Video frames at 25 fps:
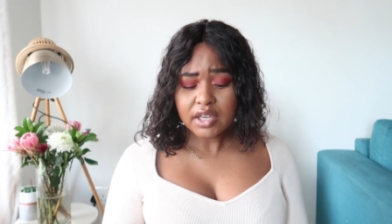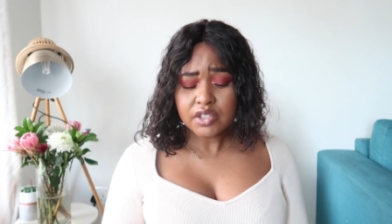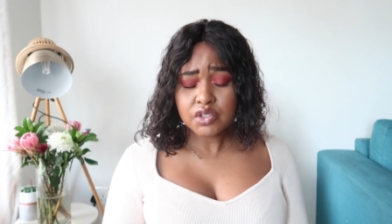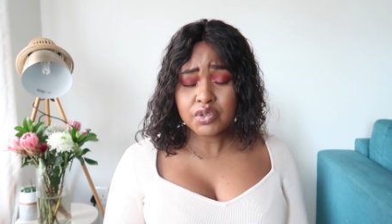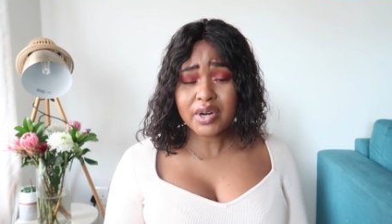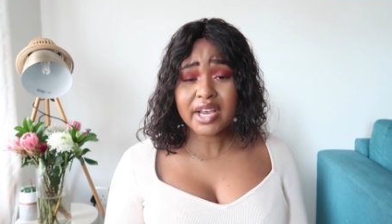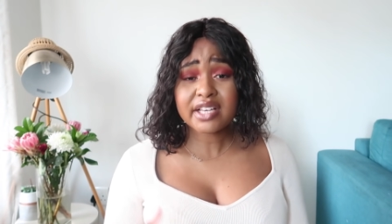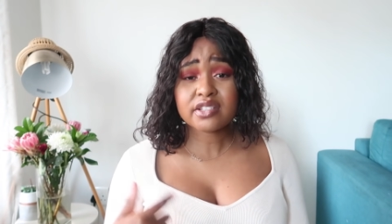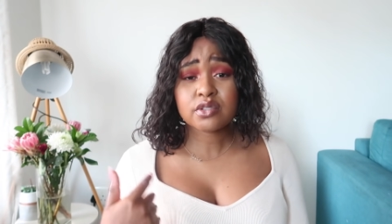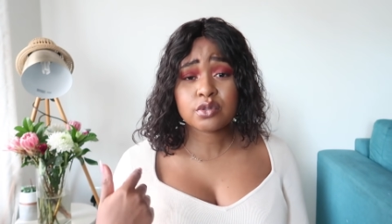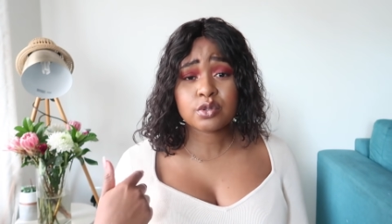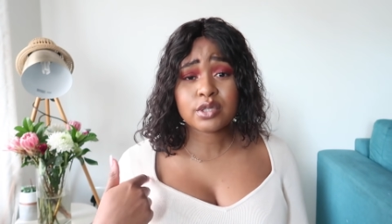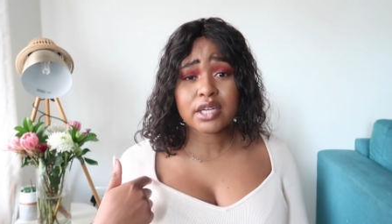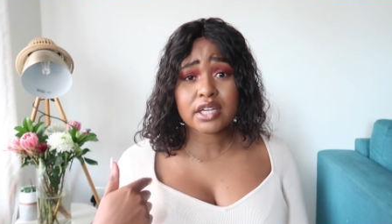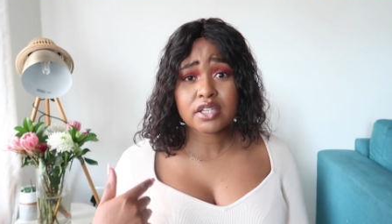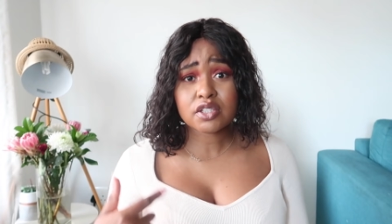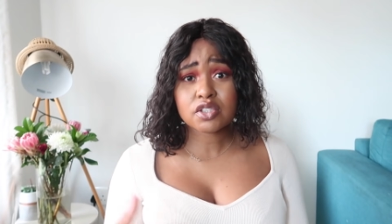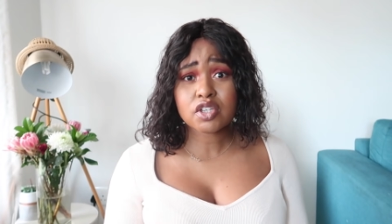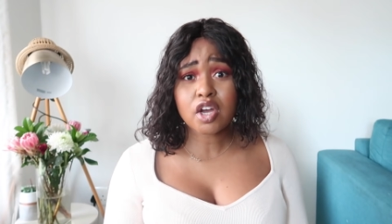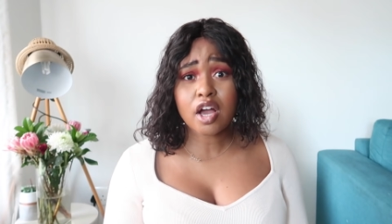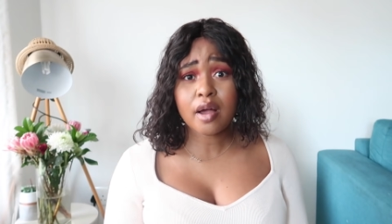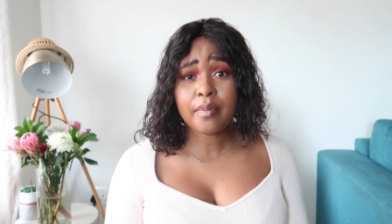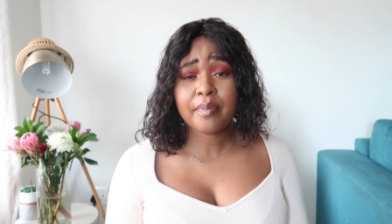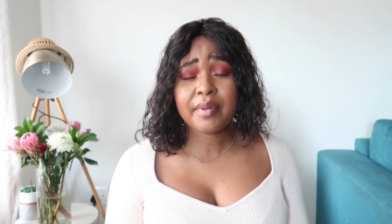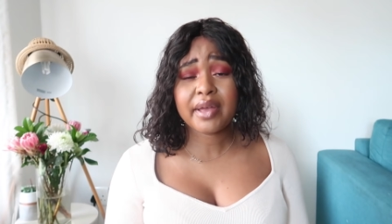tracksuit and
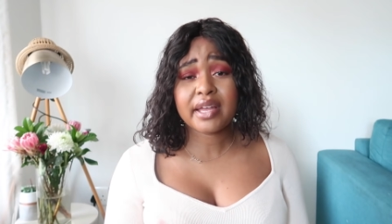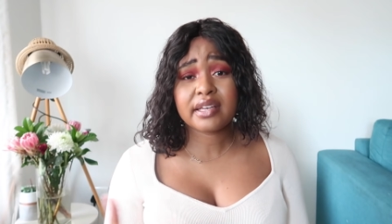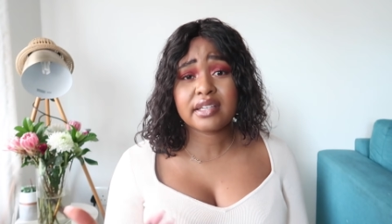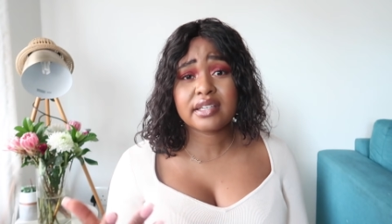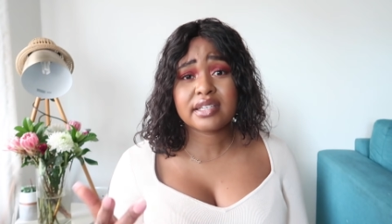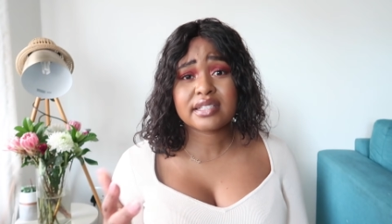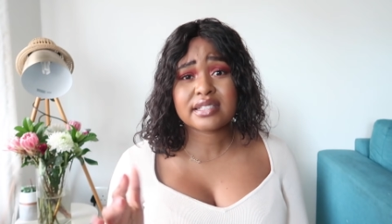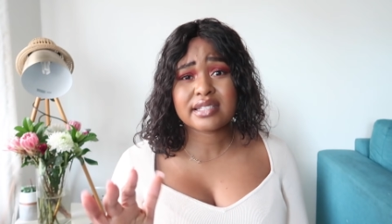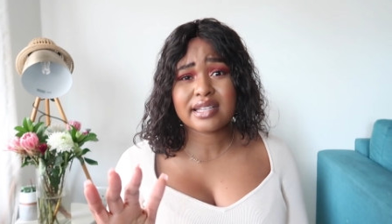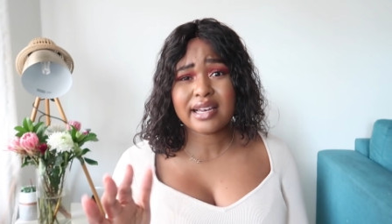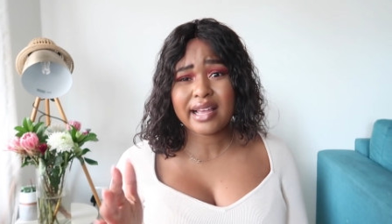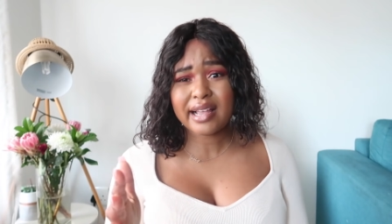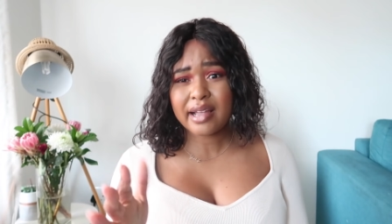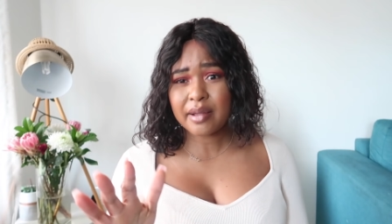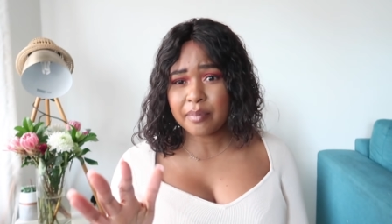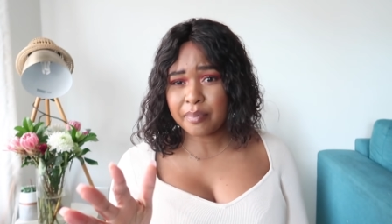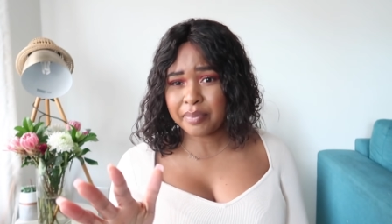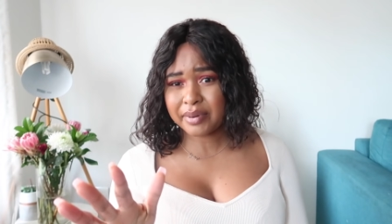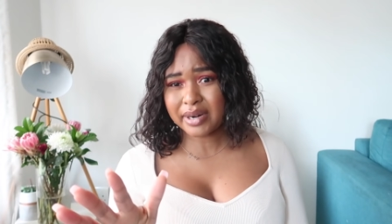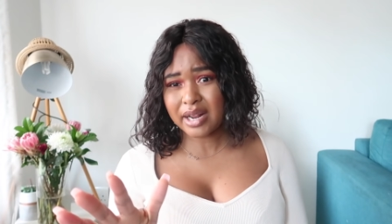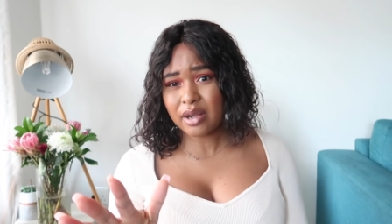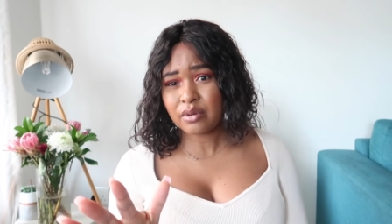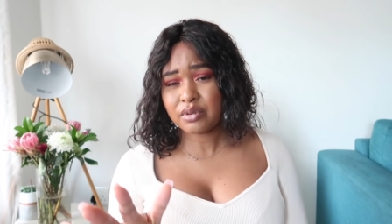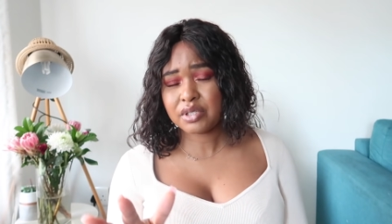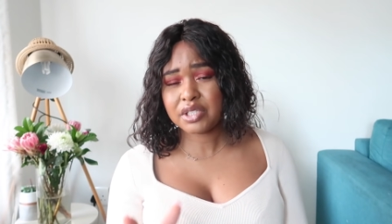top, and it's like a
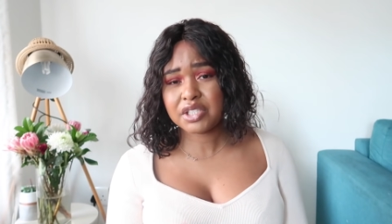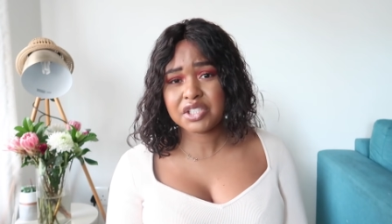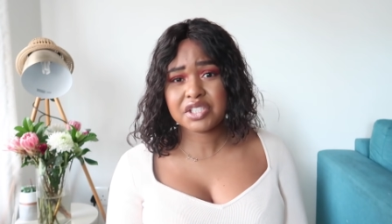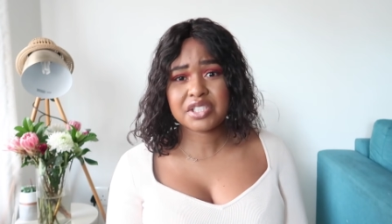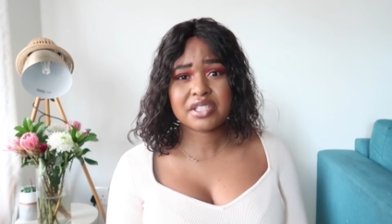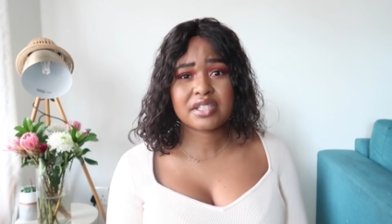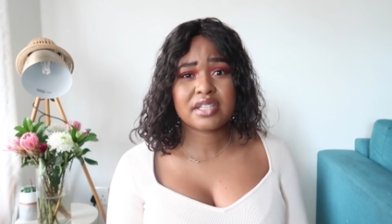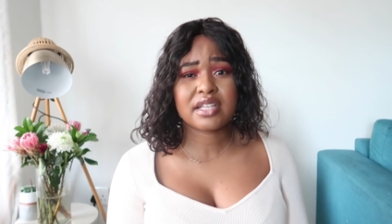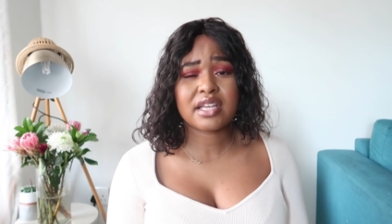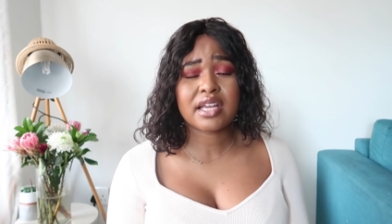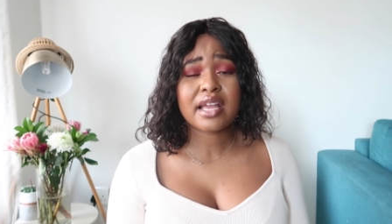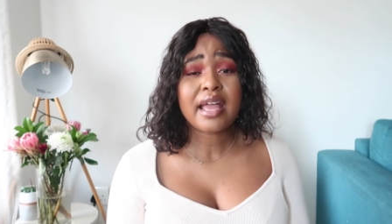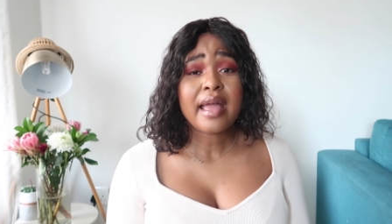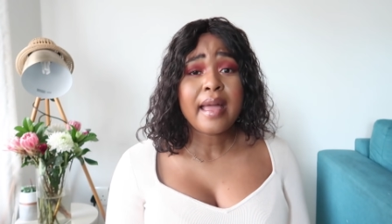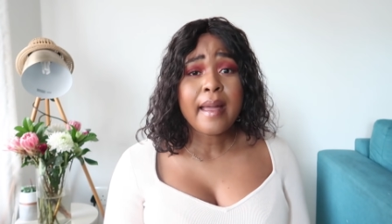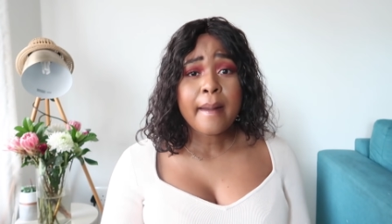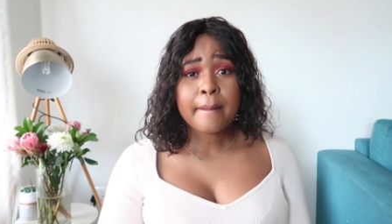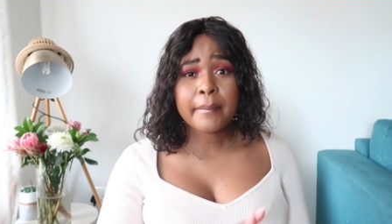brownish thing,